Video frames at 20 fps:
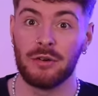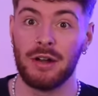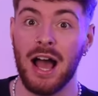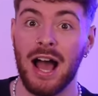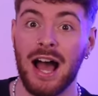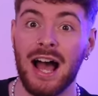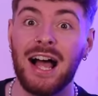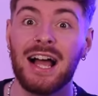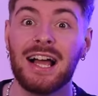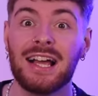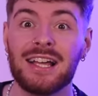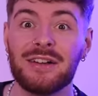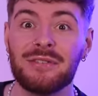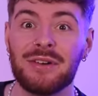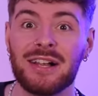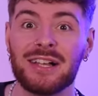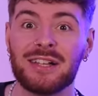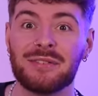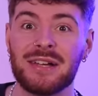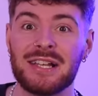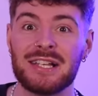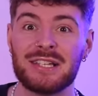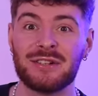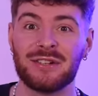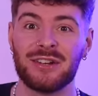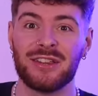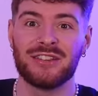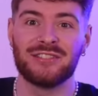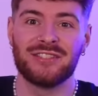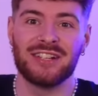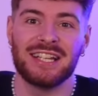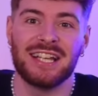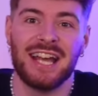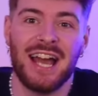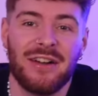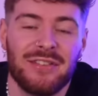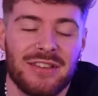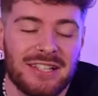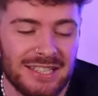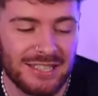Hi, welcome into another
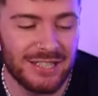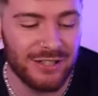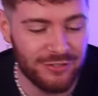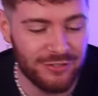video. This is the